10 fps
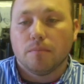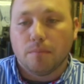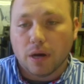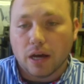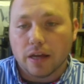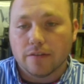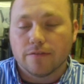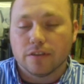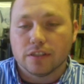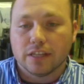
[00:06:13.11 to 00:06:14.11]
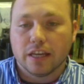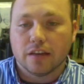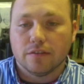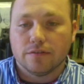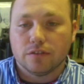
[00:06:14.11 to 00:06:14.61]
But for the sake
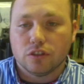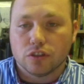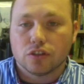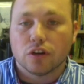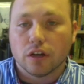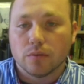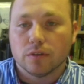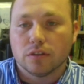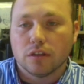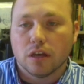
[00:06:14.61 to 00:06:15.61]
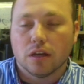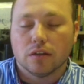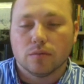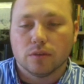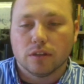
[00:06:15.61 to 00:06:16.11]
of just starting with,
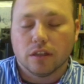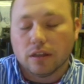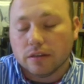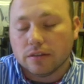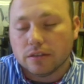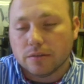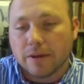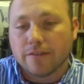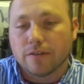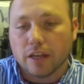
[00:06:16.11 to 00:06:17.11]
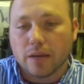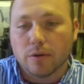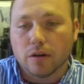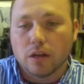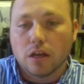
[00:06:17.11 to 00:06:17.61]
uh, with the demand for
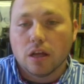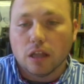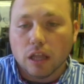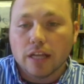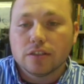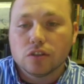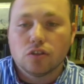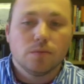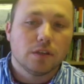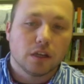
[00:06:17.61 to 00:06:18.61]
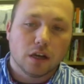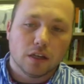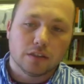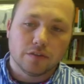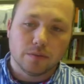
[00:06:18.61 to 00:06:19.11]
labor, let's assume that the
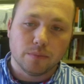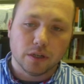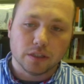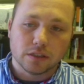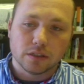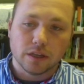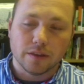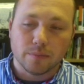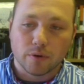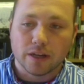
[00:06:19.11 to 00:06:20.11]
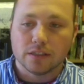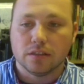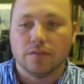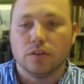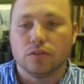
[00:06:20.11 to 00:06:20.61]
cost of inputs and the prices
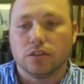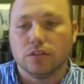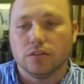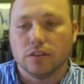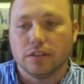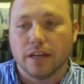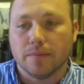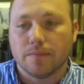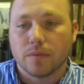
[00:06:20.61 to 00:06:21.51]
of those goods are the same